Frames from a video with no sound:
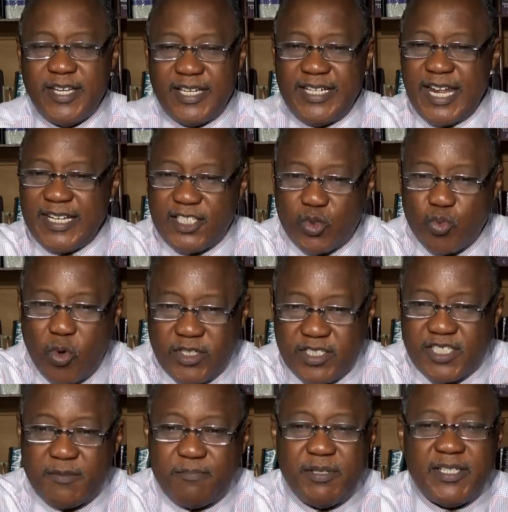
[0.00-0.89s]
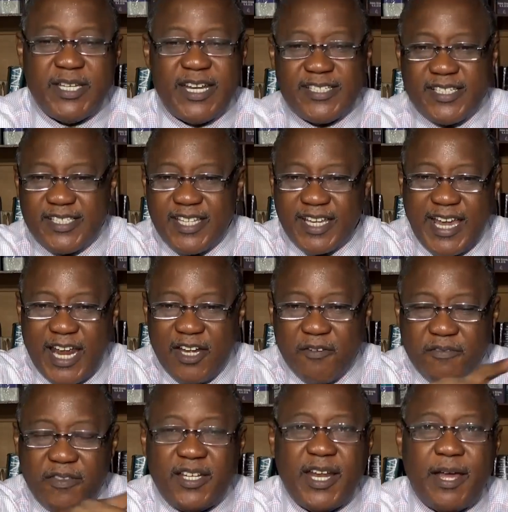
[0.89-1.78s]
That is what is being, that is the
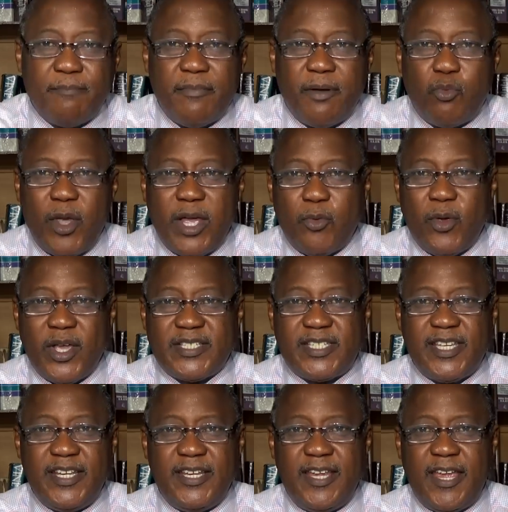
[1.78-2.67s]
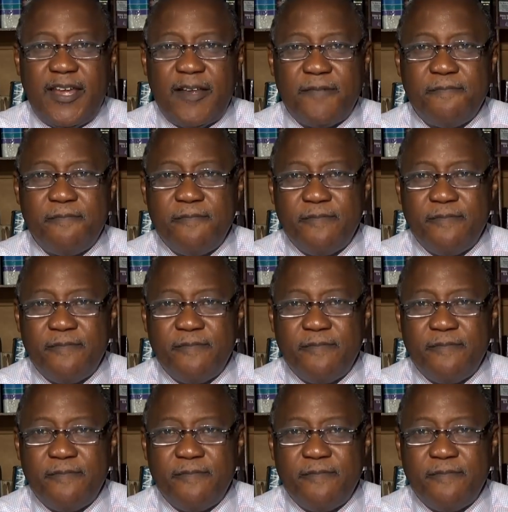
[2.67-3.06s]
kind of thing I'm, we're saying here